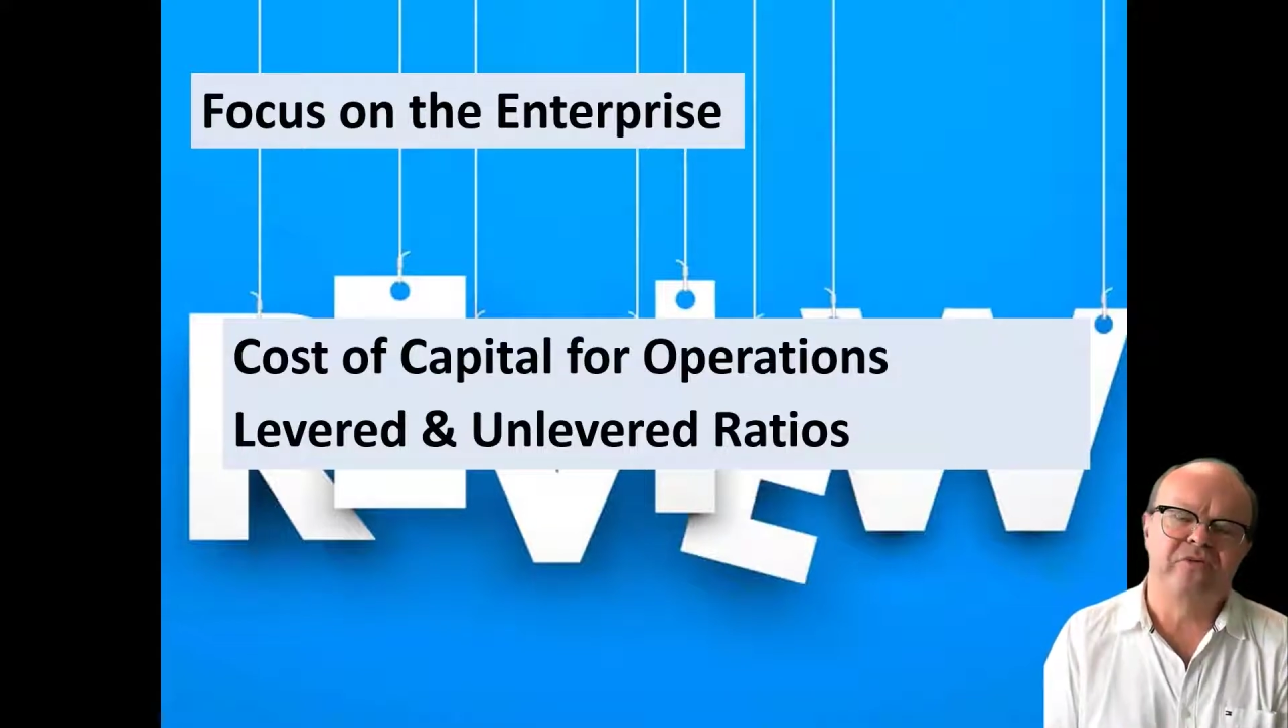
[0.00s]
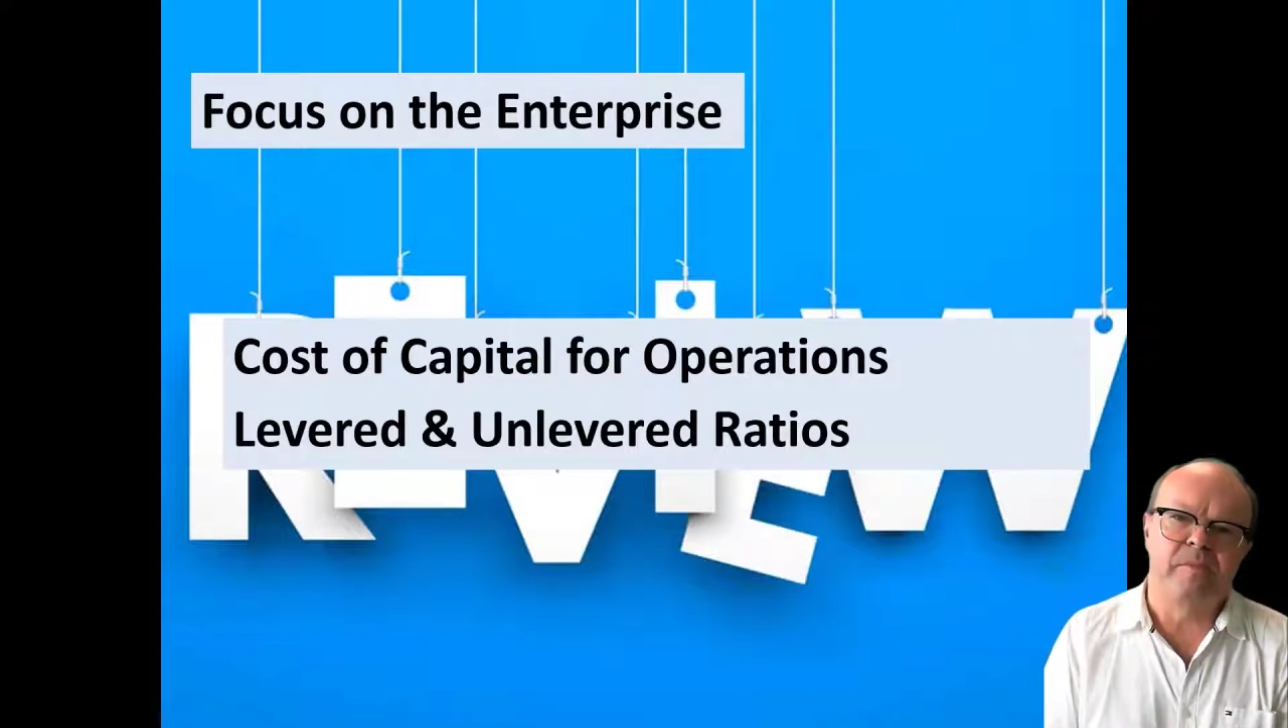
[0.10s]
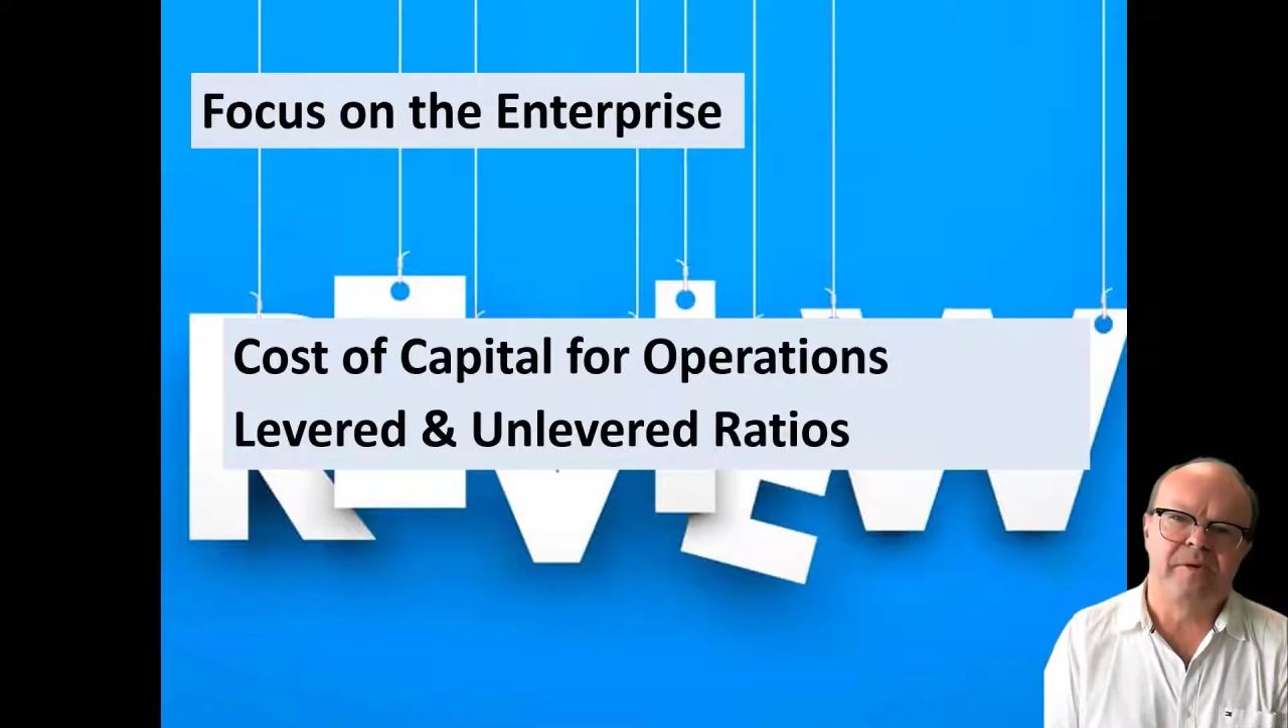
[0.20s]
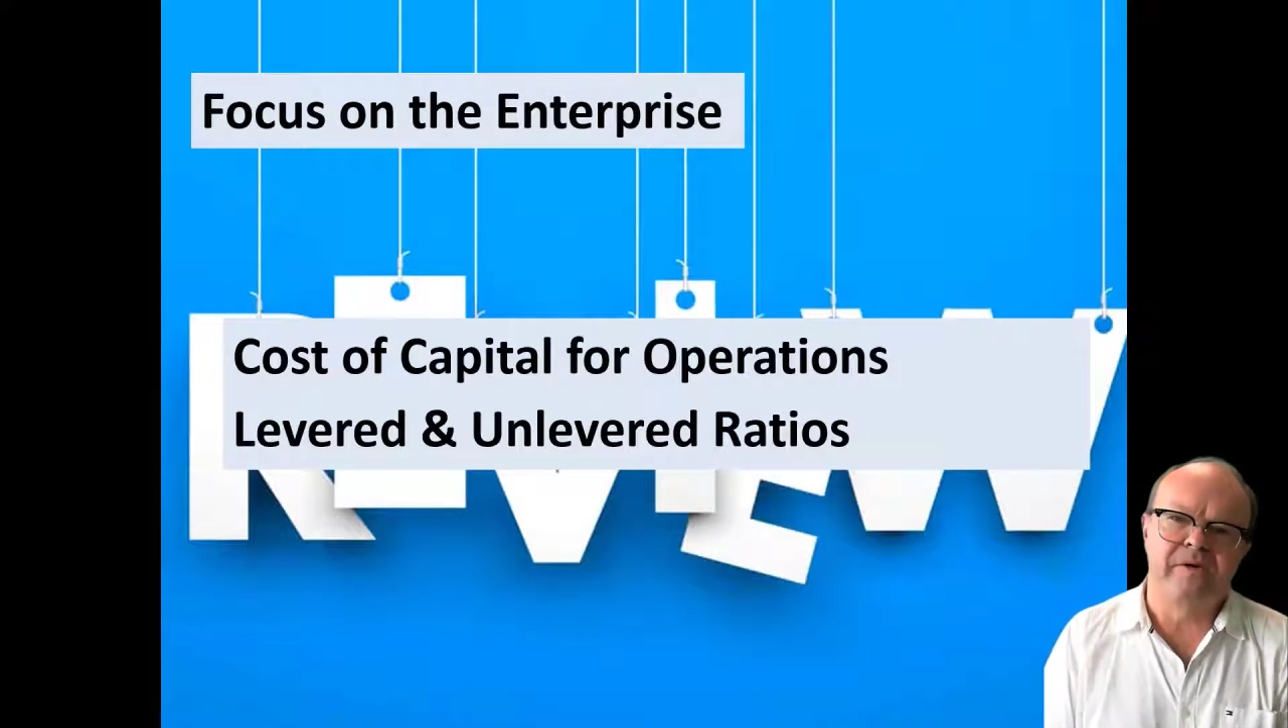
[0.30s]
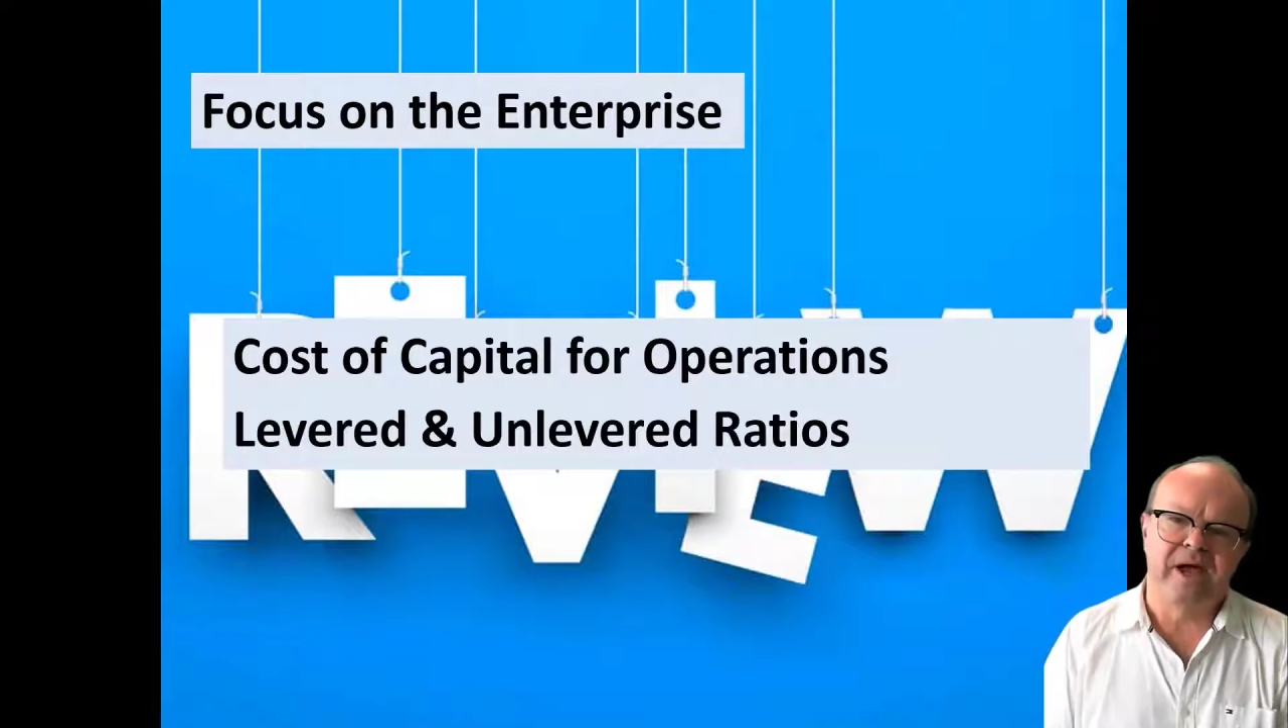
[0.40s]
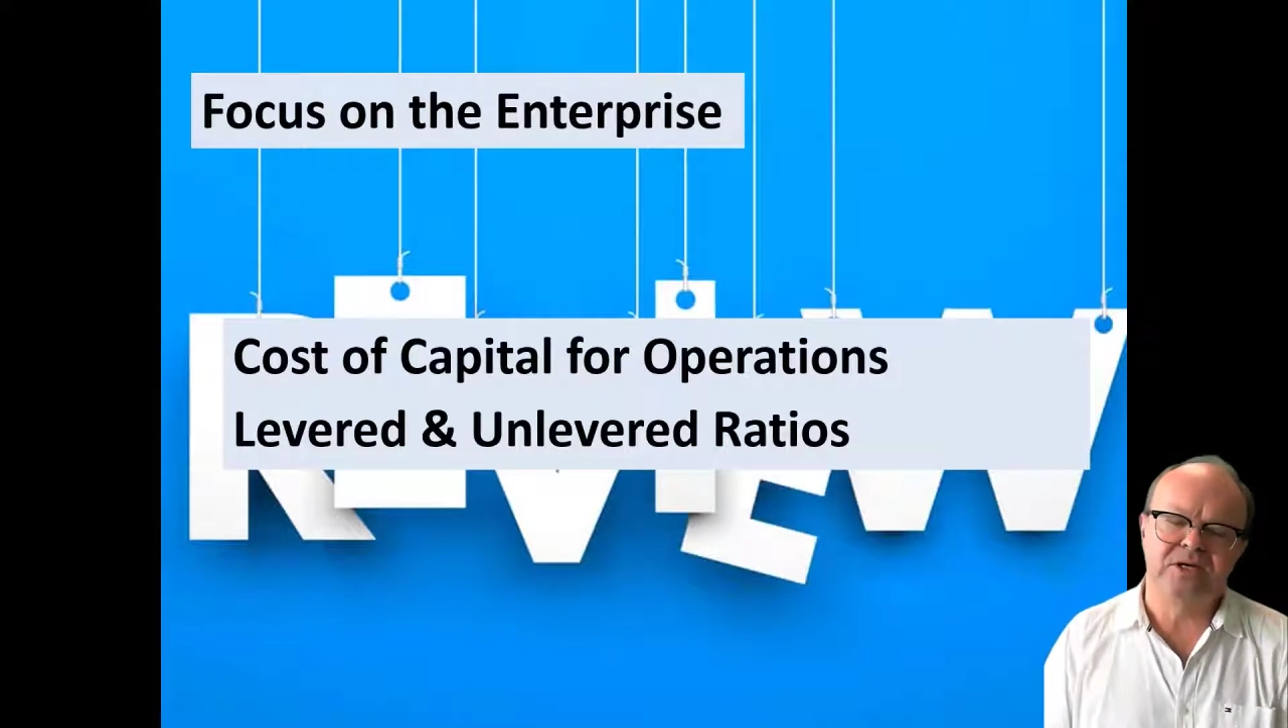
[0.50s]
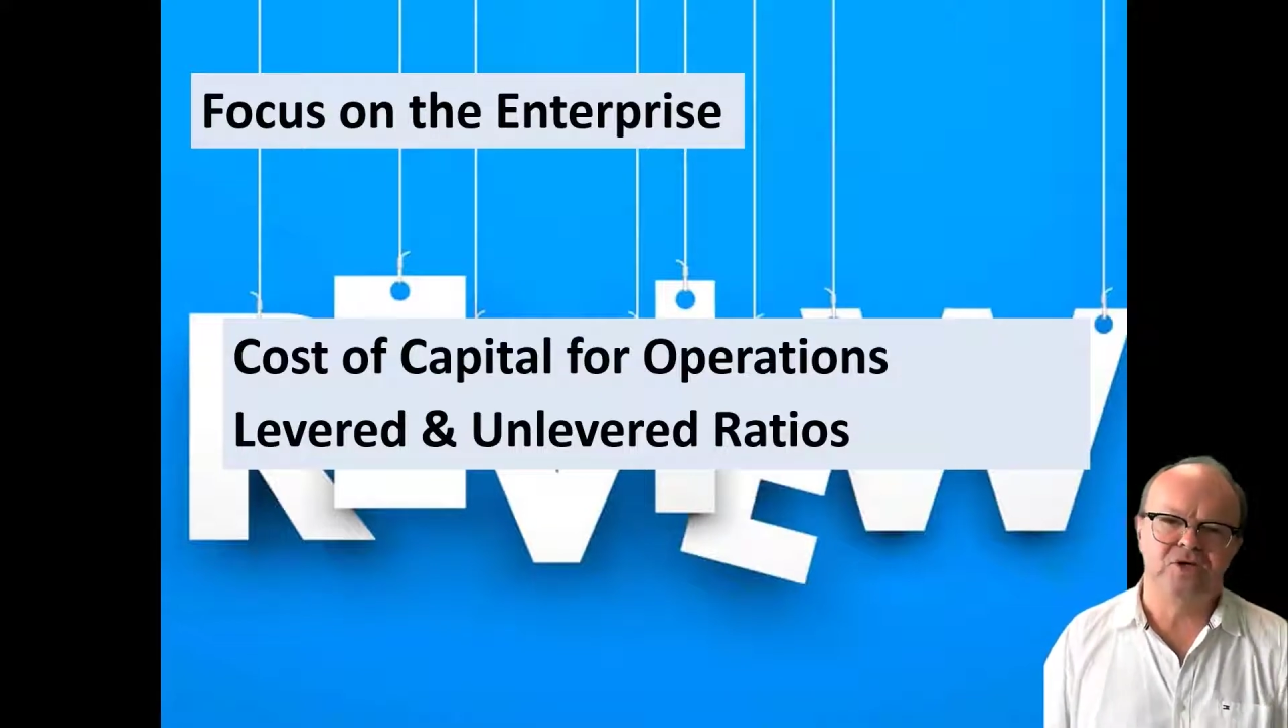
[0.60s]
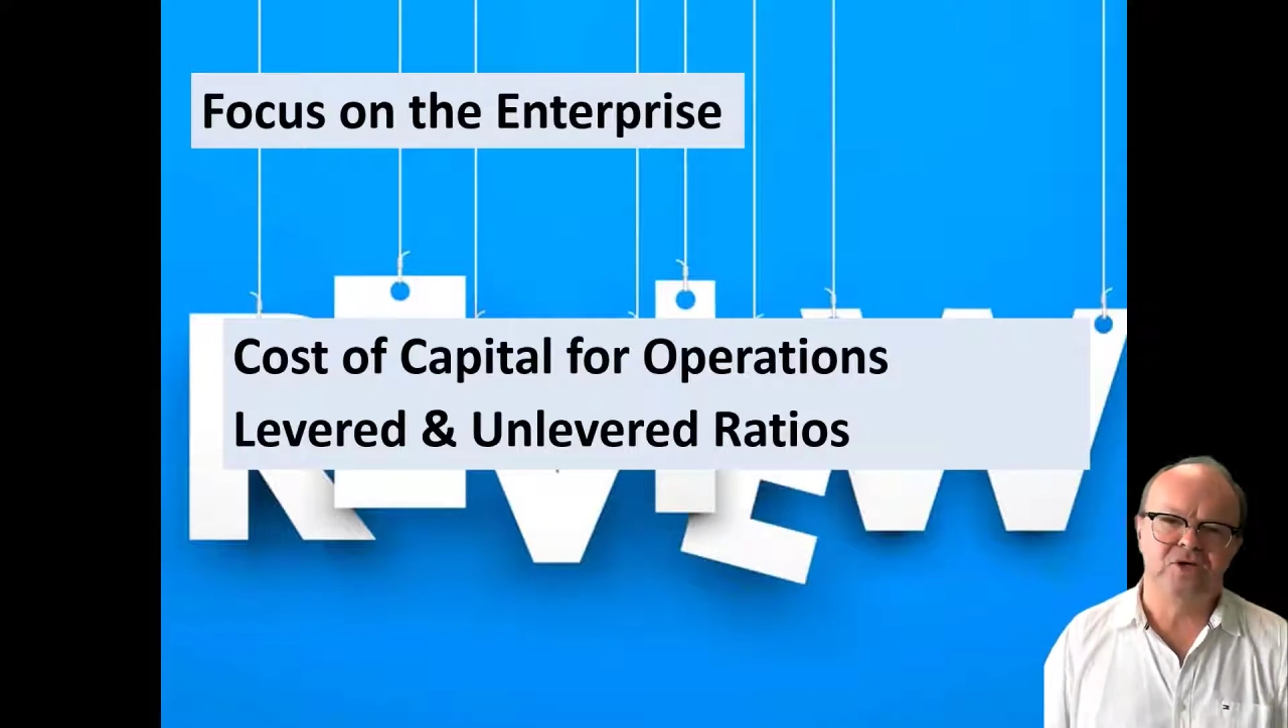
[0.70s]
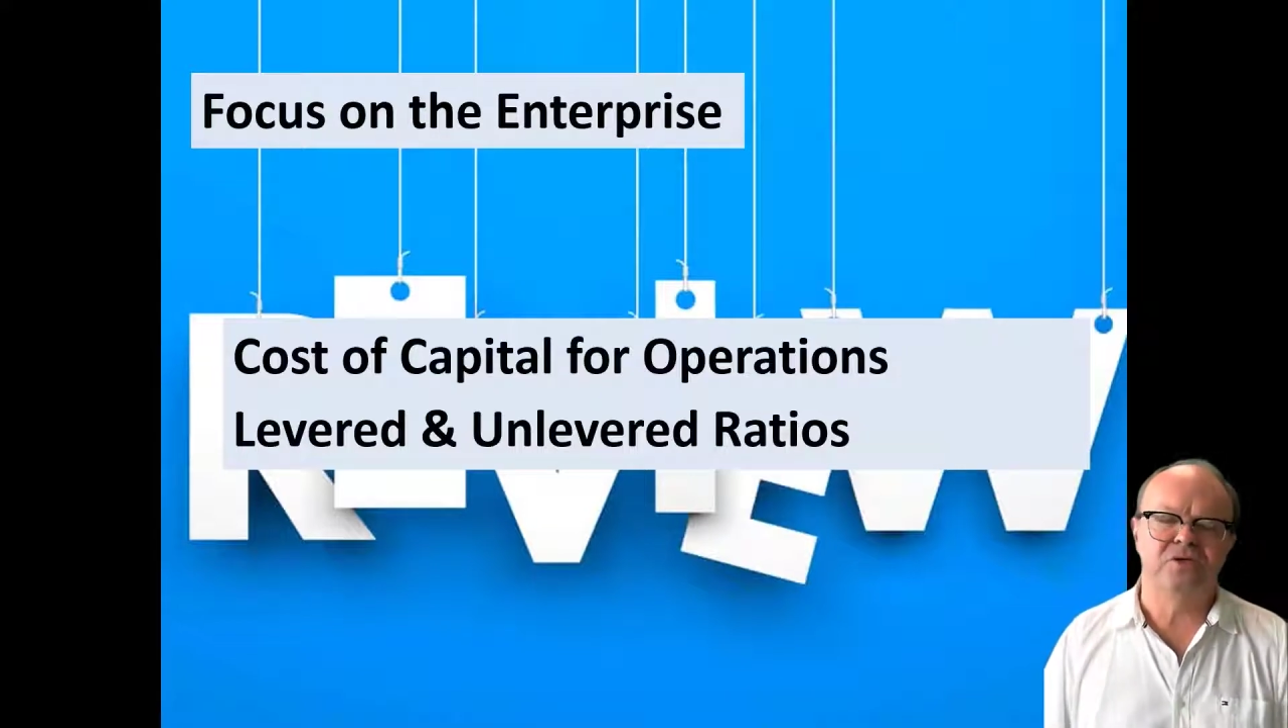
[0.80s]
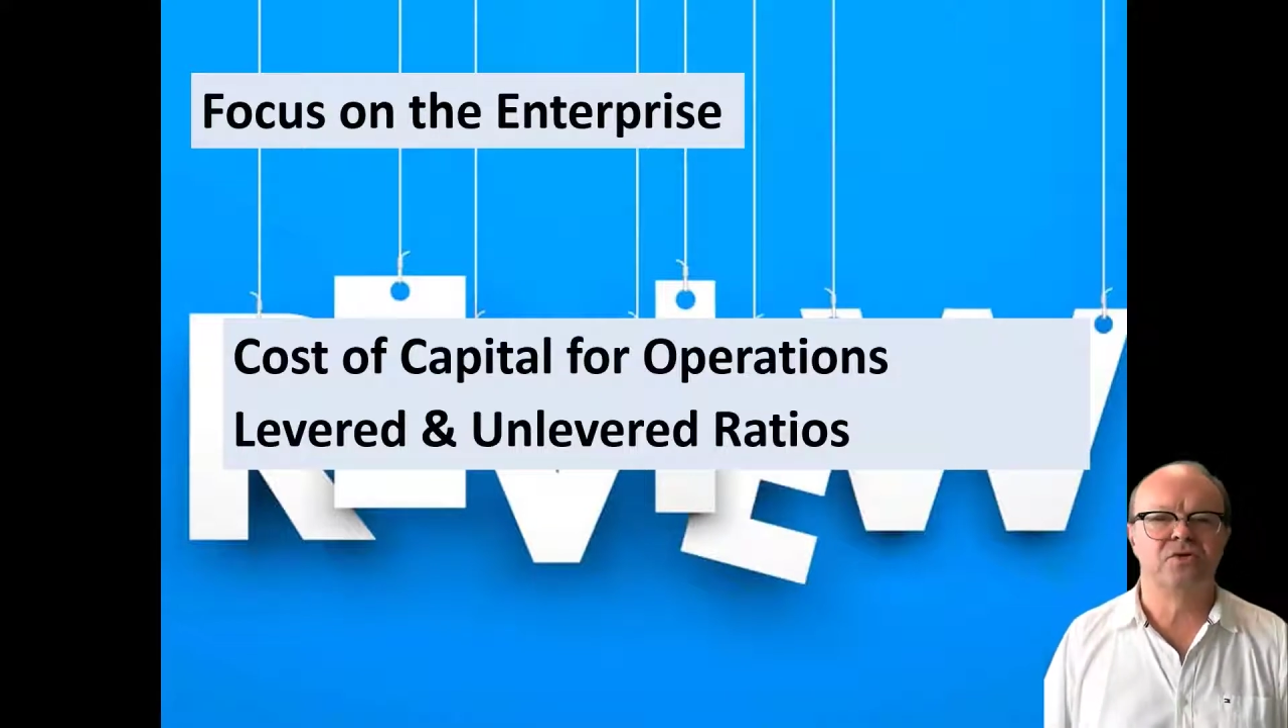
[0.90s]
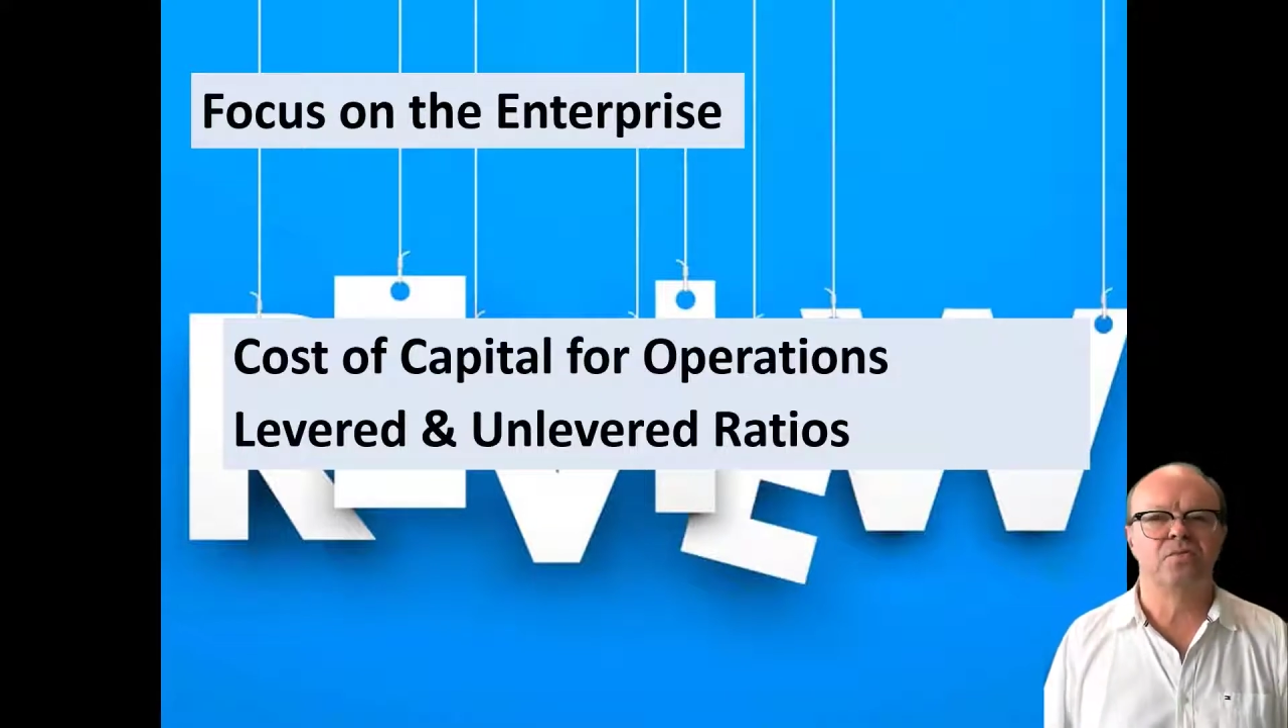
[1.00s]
for operations,